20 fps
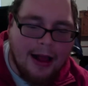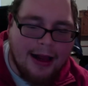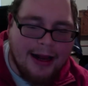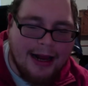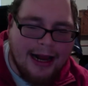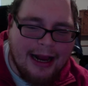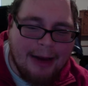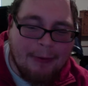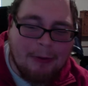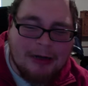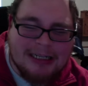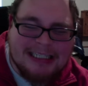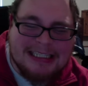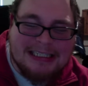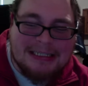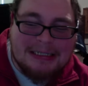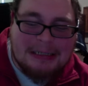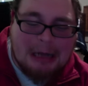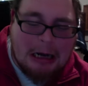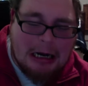he wants
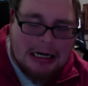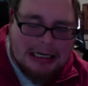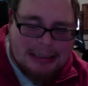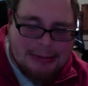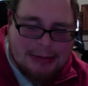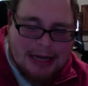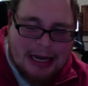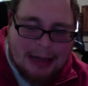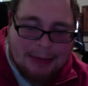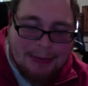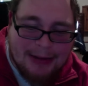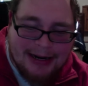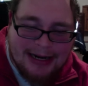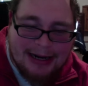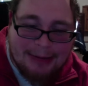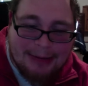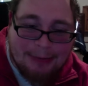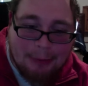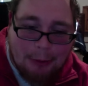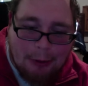to talk to me on
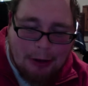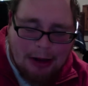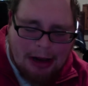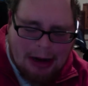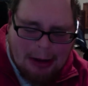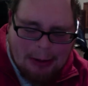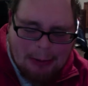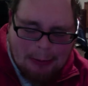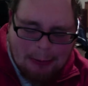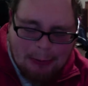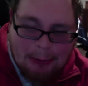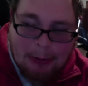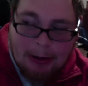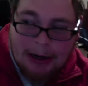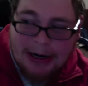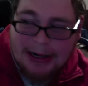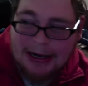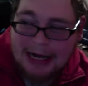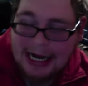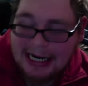Monday morning? What
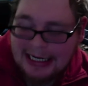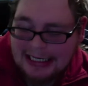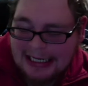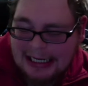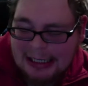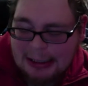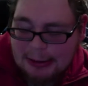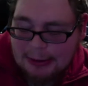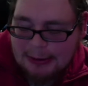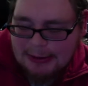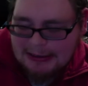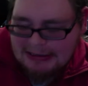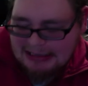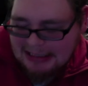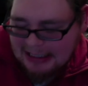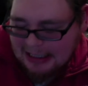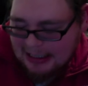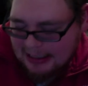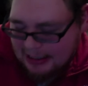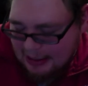did I do? Is he
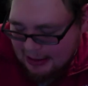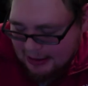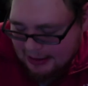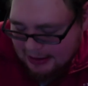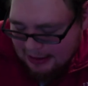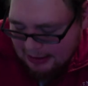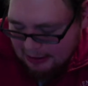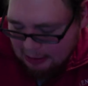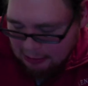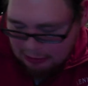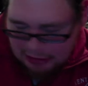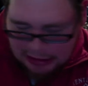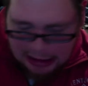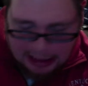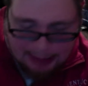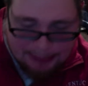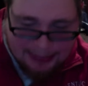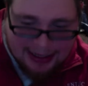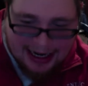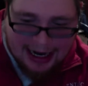gonna,
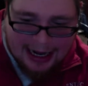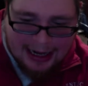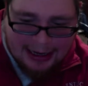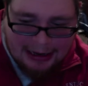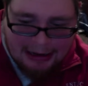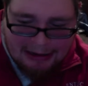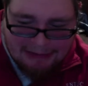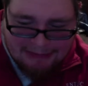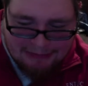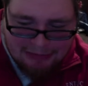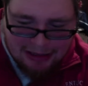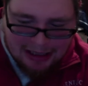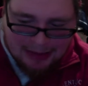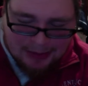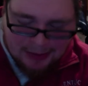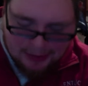chop my head off? Blah, blah,